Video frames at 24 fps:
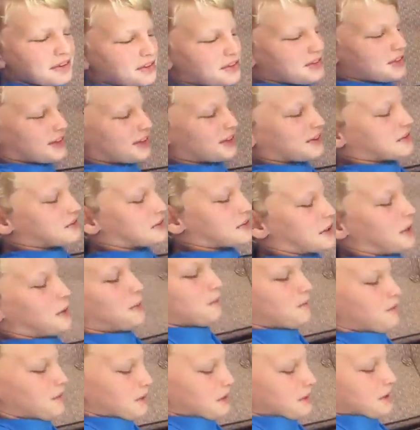Just think it's
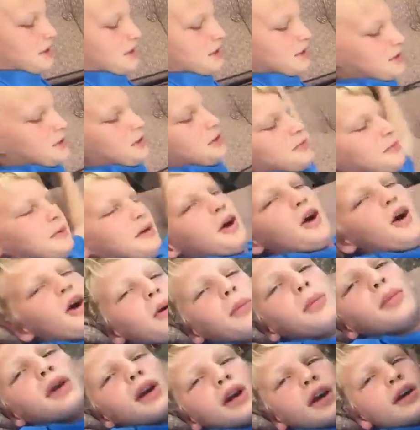comfy. This is my
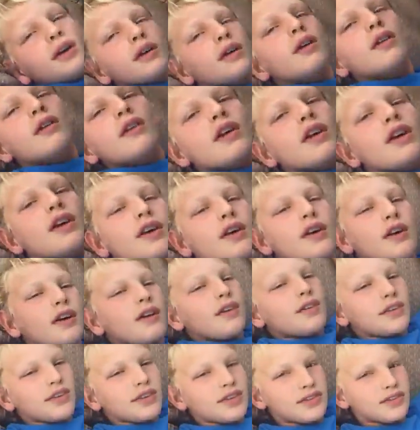home life.
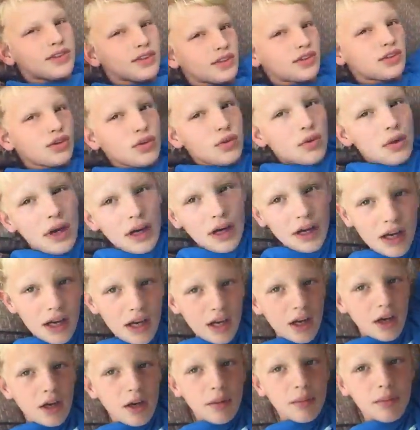It's just who I
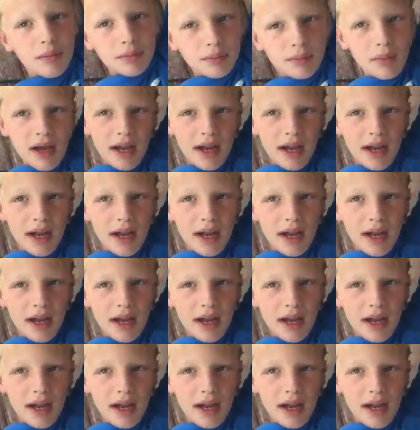am.